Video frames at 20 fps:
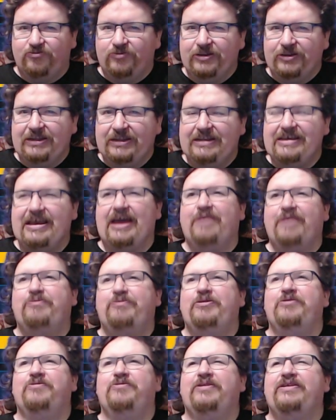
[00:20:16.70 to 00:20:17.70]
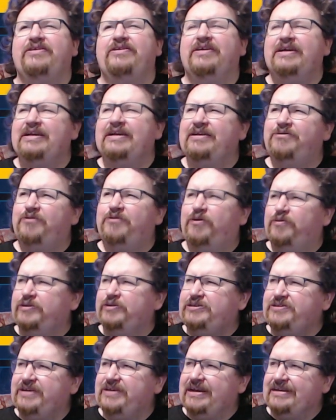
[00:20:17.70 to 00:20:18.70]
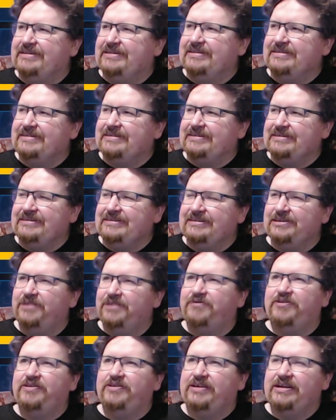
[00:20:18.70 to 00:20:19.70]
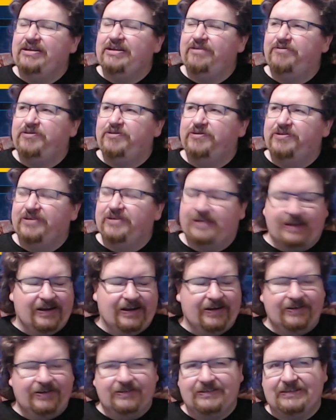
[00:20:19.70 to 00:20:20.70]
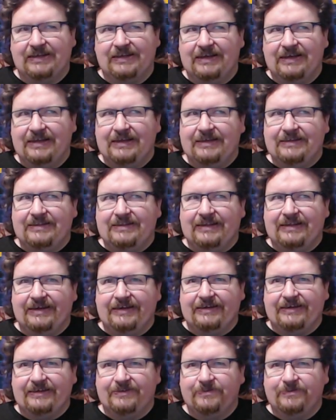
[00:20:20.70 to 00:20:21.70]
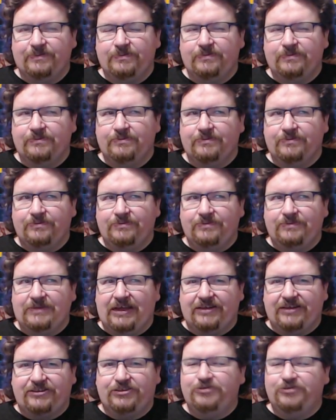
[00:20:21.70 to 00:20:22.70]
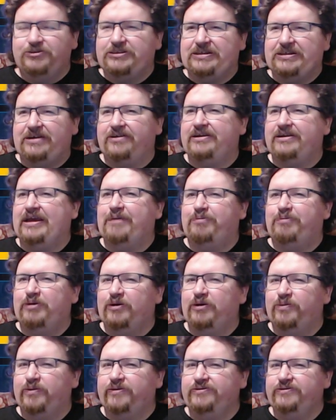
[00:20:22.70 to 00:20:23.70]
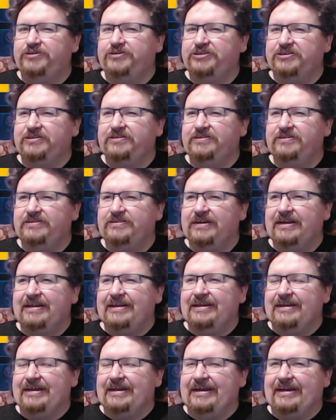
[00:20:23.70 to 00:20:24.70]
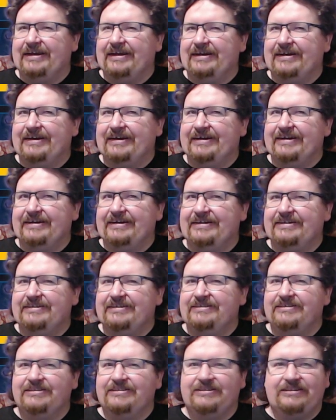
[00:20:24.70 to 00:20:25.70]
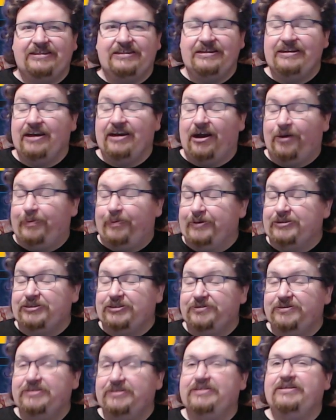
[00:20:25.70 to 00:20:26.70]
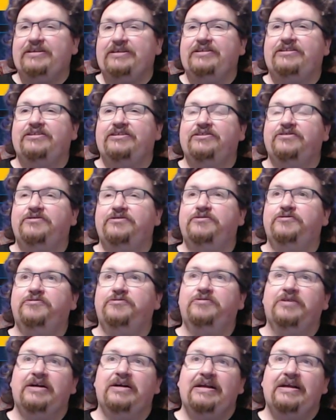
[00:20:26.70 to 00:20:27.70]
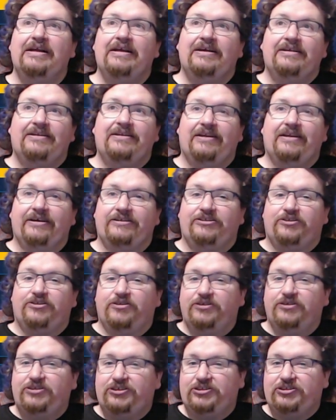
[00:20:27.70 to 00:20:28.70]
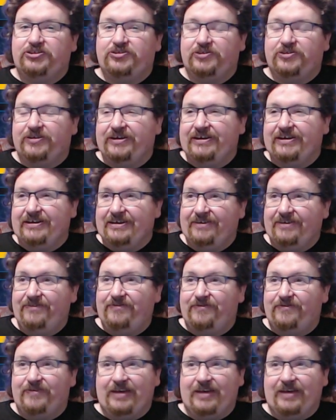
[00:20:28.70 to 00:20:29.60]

really happy with, what would you get this season if you didn't have 200 cars? Like, a 2-star Kepler motion and the opportunity to like touch drive,